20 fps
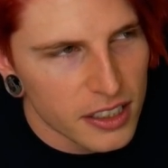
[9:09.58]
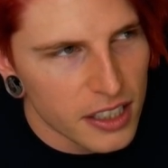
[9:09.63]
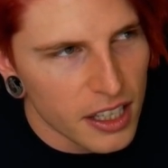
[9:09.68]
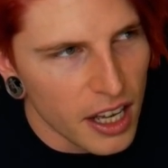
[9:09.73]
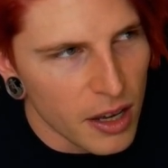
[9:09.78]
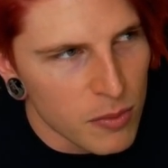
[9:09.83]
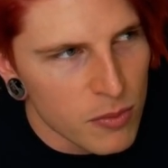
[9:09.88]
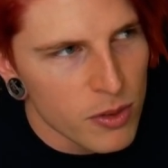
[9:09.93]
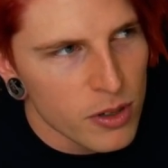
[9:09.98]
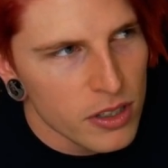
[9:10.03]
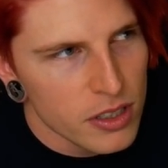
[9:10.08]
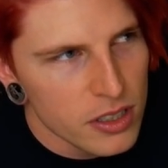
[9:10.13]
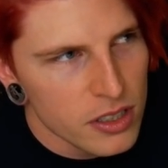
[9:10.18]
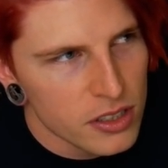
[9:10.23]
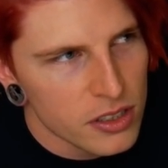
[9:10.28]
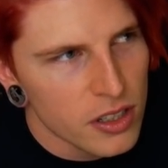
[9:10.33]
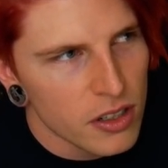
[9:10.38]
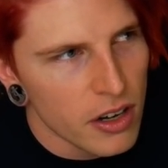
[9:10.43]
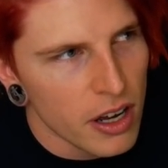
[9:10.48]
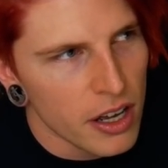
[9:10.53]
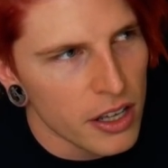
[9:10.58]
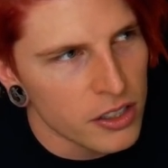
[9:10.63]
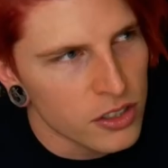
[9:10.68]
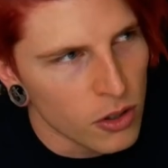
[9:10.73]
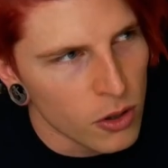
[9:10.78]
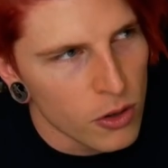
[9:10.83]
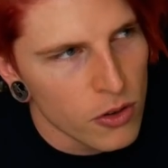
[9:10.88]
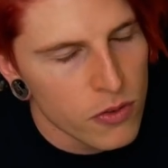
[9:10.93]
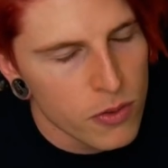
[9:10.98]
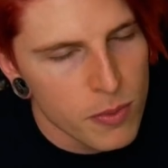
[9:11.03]
It's
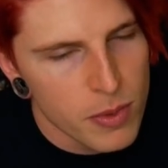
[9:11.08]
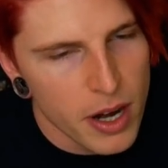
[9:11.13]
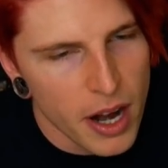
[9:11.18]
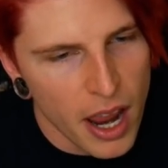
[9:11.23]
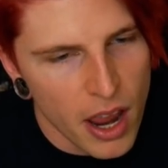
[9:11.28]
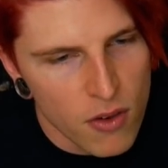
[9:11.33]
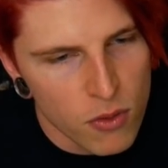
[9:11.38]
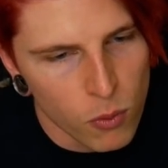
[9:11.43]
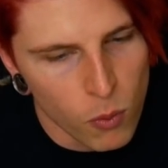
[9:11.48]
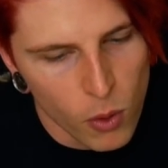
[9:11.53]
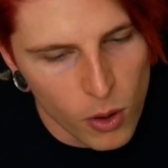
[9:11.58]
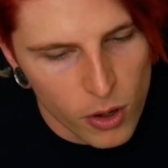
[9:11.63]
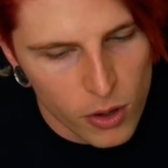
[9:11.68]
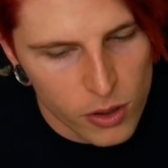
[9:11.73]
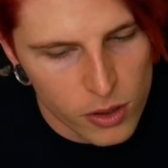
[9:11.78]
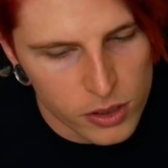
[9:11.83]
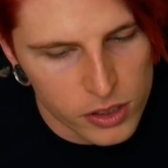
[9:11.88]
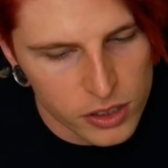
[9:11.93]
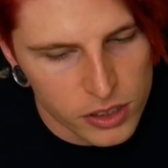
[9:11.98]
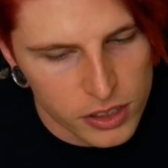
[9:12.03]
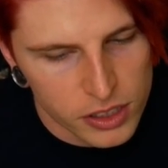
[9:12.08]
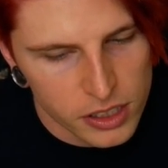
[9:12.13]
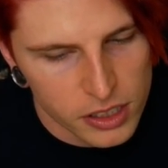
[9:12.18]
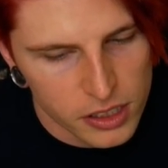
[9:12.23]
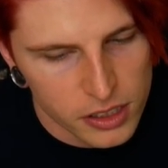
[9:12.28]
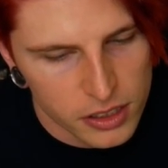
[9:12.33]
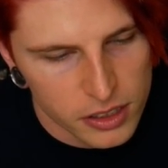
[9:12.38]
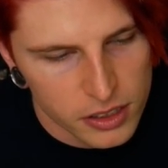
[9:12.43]
hard for me to have words.